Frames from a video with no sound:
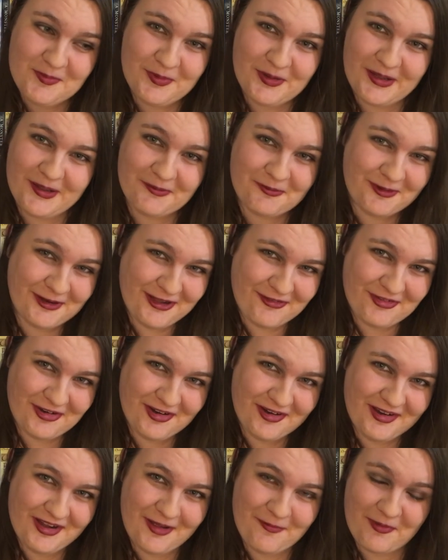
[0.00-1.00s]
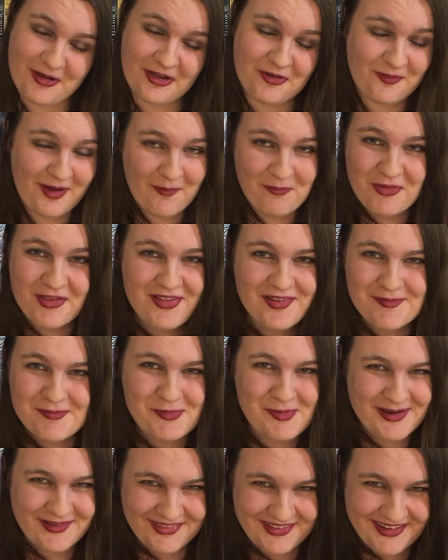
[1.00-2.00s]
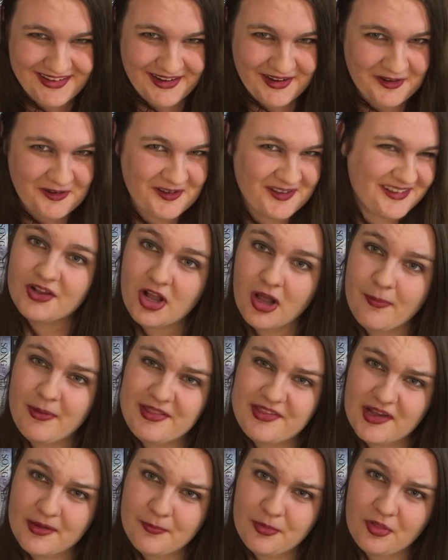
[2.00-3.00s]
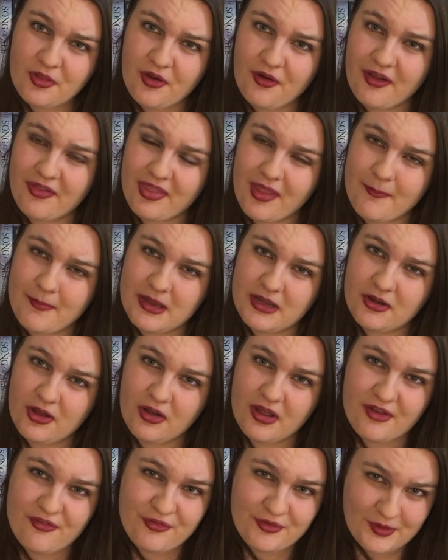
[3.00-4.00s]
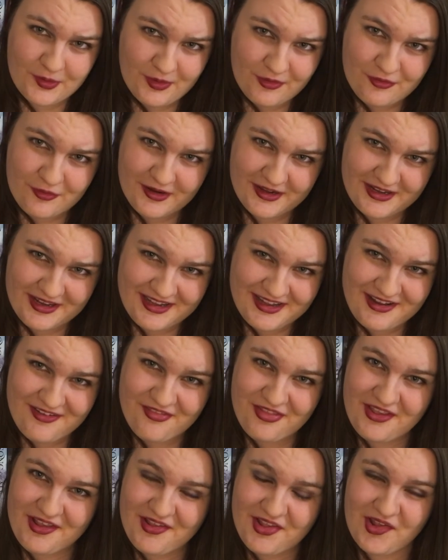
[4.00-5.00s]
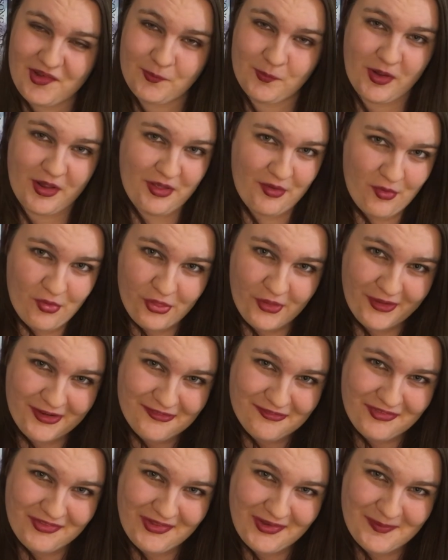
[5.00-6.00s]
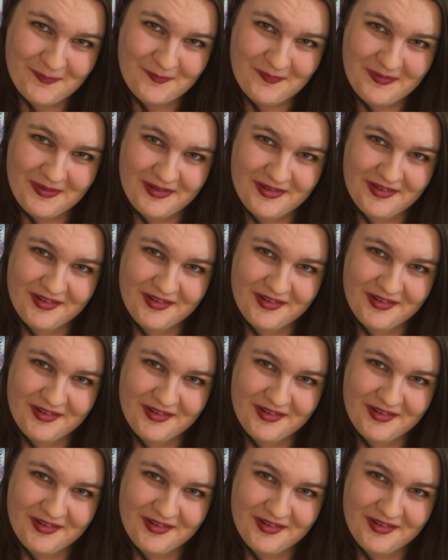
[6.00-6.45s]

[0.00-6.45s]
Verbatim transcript: But whatever, I'm gonna wrap this up quickly now. Comment down below and let me know if you have read any of these and what you thought of them.